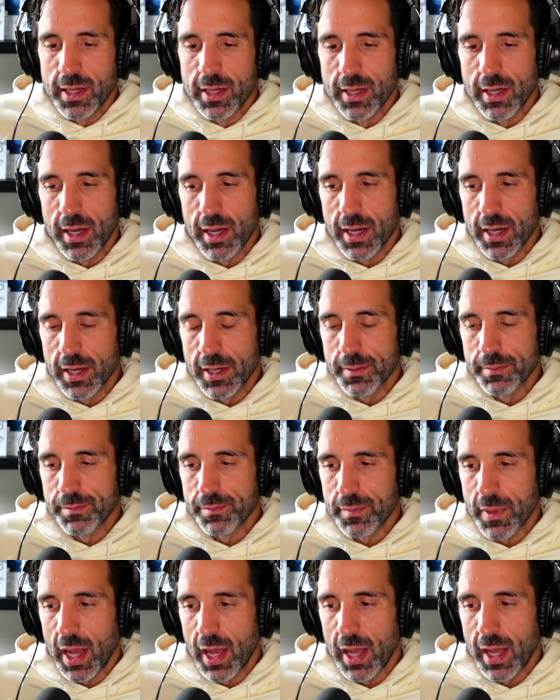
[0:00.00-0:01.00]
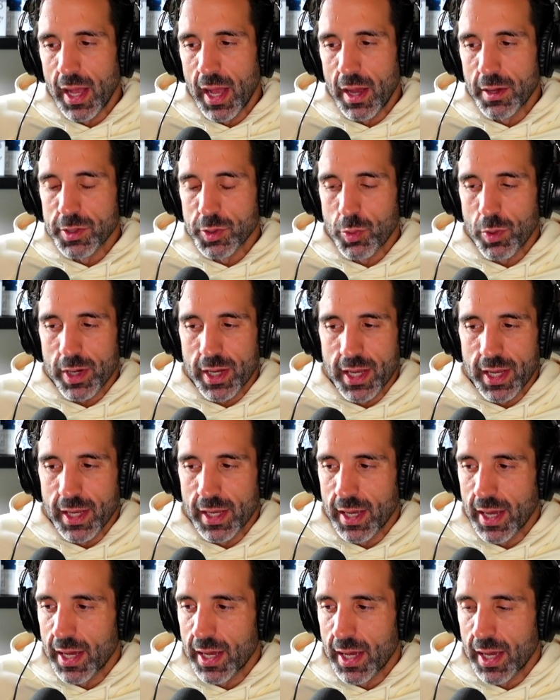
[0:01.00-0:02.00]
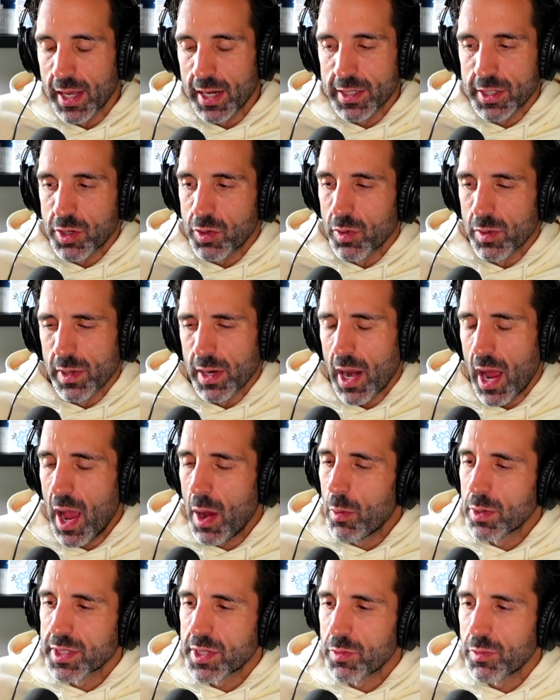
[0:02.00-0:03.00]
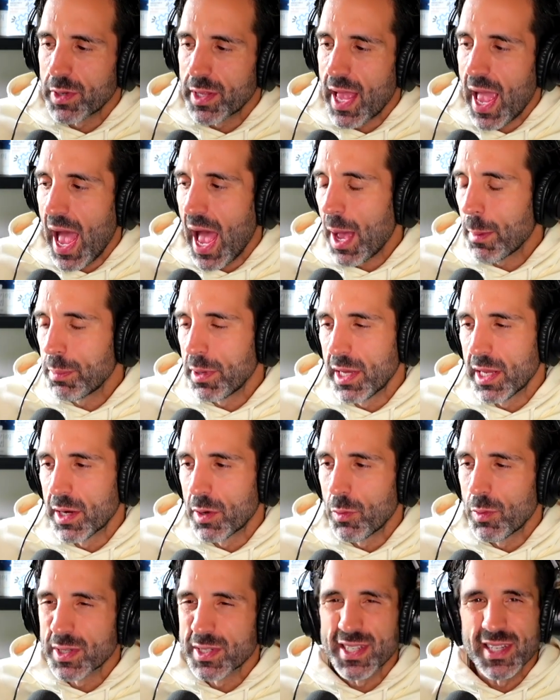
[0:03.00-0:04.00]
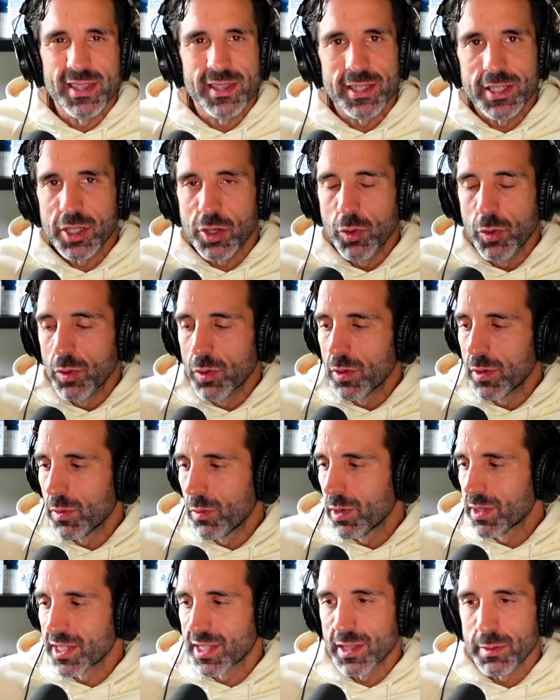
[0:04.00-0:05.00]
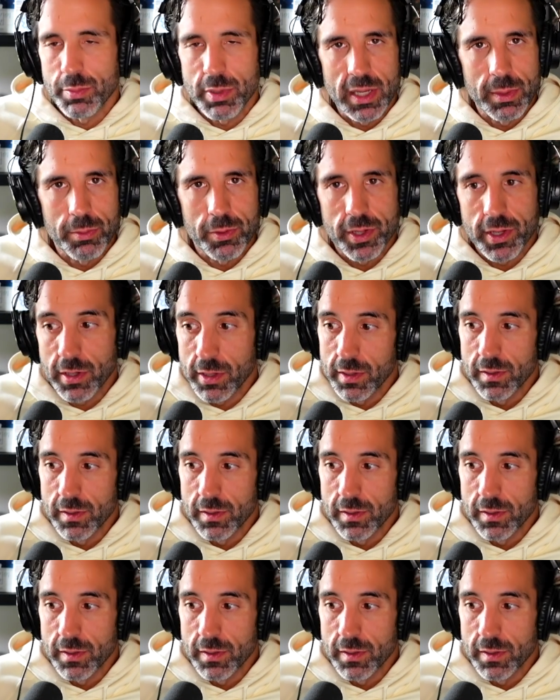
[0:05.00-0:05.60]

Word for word: Um, I, I was working at a school, and I wasn't really happy. And it wasn't the school, it wasn't the people there.